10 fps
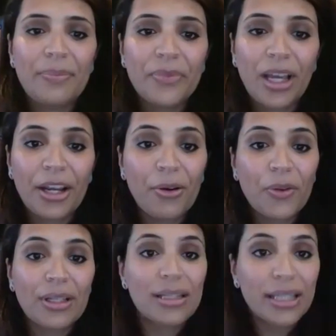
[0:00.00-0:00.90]
I know
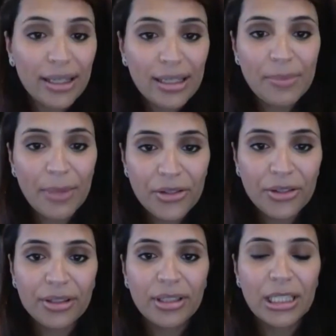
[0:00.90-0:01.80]
that skills
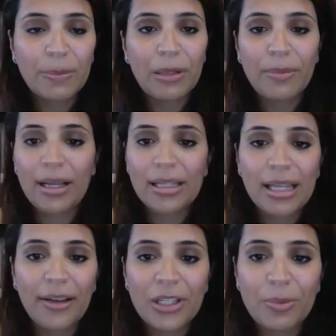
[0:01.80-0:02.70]
matter. Diplomats
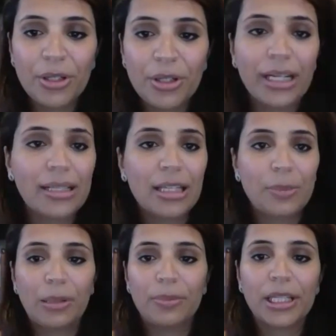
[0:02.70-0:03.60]
have to be great at
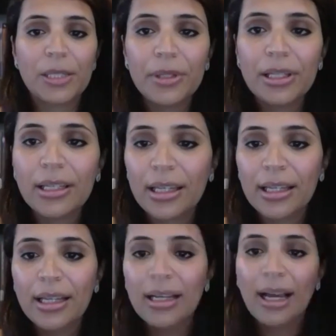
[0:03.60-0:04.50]
public speaking,
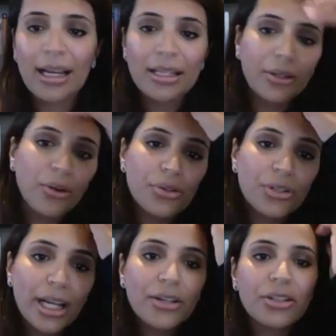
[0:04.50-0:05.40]
at
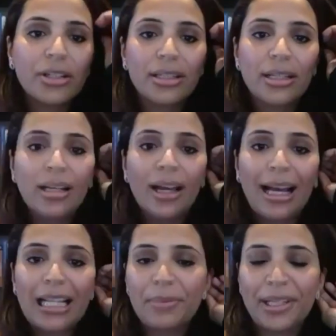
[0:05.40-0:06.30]
negotiation,
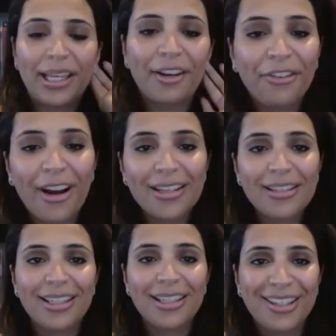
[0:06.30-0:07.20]
at making
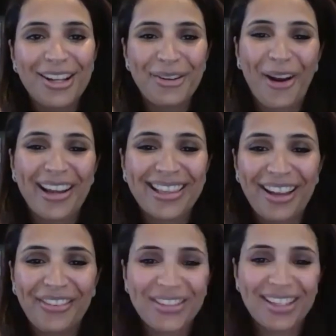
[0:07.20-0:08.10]
friends, right,
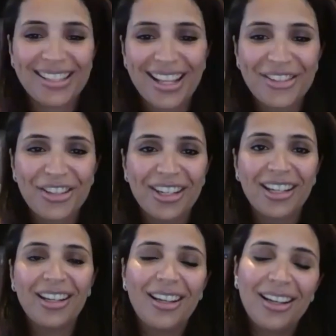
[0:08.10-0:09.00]
left, and center,
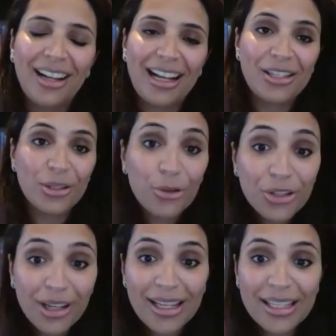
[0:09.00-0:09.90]
at
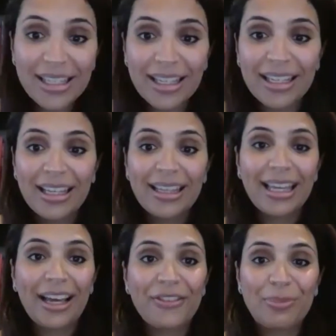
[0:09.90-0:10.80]
socializing. They
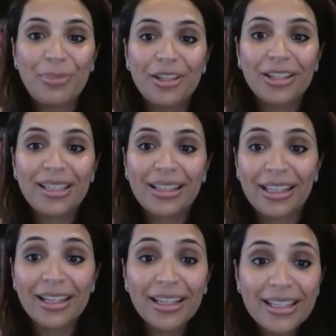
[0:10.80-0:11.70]
have to be good at
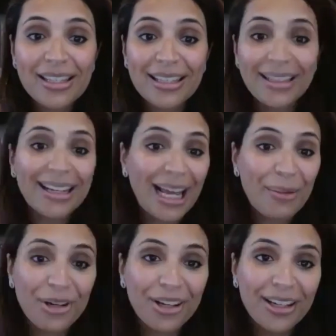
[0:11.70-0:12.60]
the glitz and the
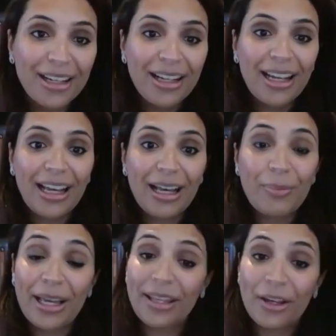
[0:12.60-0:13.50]
glamour,
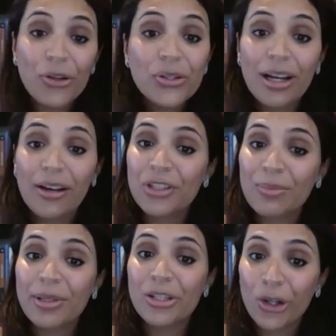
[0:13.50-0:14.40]
and they also have to
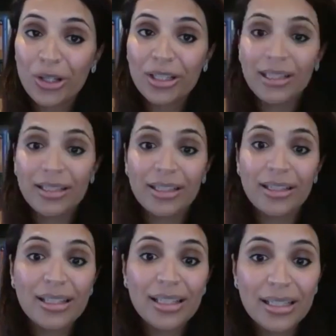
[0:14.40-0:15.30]
be solid and
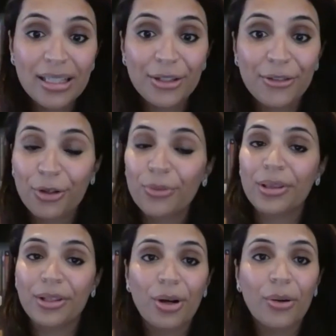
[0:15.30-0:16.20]
consistent for when
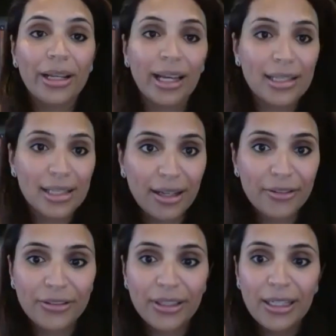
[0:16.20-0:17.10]
the going gets tough,
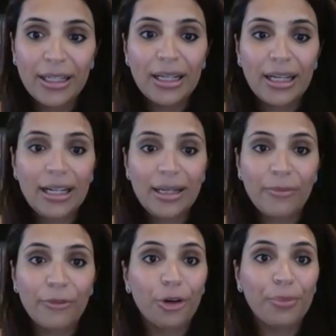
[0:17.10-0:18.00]

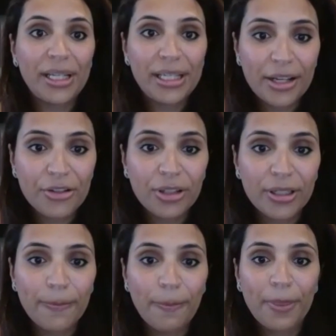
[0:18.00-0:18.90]
for mediation,
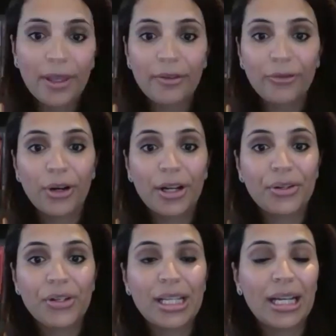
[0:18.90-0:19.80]
for
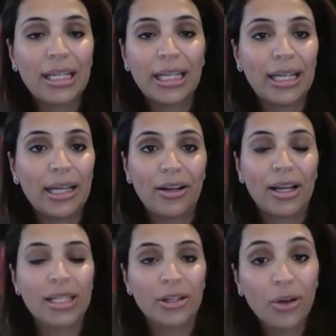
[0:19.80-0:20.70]
understanding and
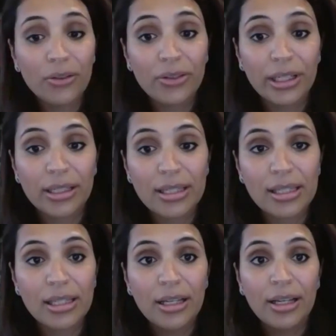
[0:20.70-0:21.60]
analyzing
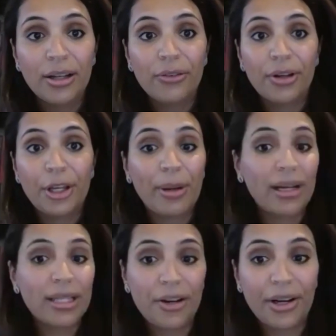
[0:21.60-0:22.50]
conflicts, for
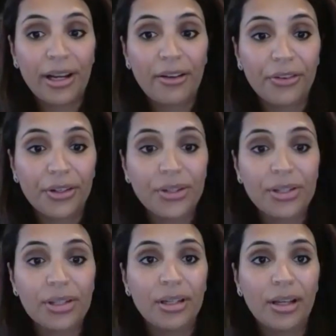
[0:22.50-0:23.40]
humanitarian
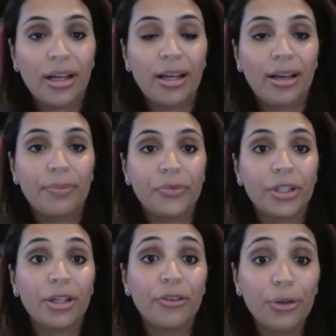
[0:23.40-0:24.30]
efforts,
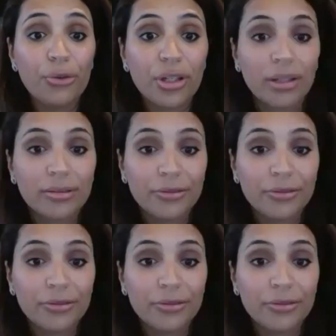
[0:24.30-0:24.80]
confusion.